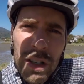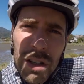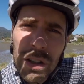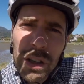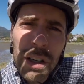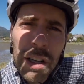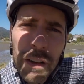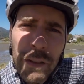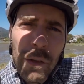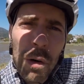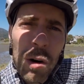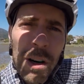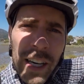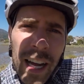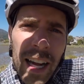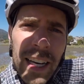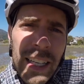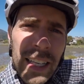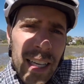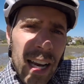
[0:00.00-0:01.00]
It's
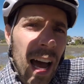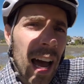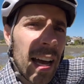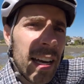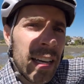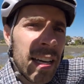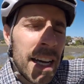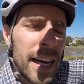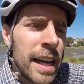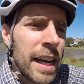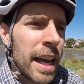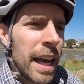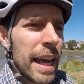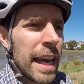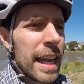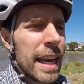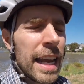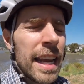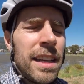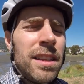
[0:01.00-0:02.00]
$34.99.
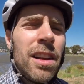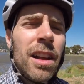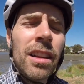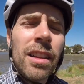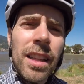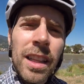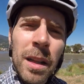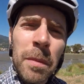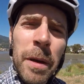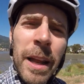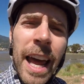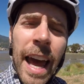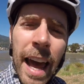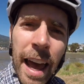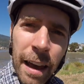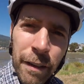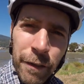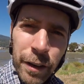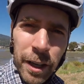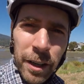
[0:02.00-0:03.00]
It is a little bit
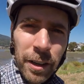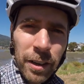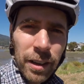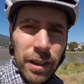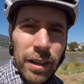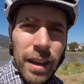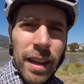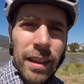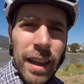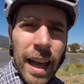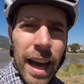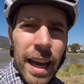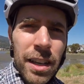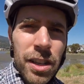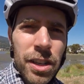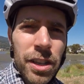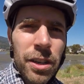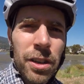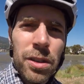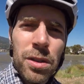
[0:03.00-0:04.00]
heavier than
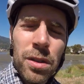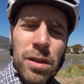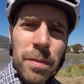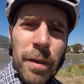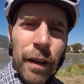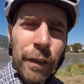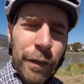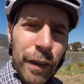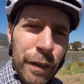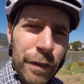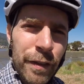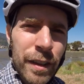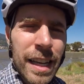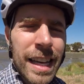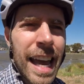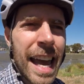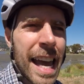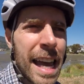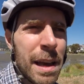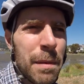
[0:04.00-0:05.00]
last year, so it's about
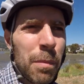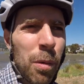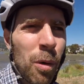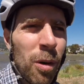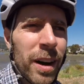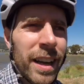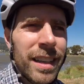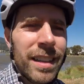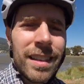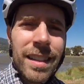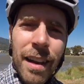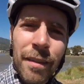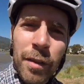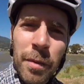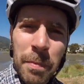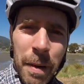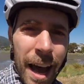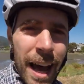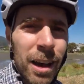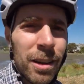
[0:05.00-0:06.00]

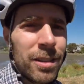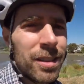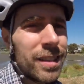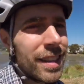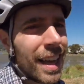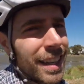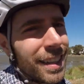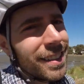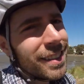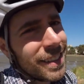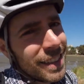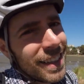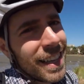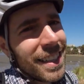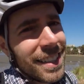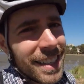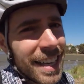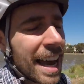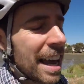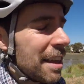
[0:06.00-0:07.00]
58.7 pounds. That's it's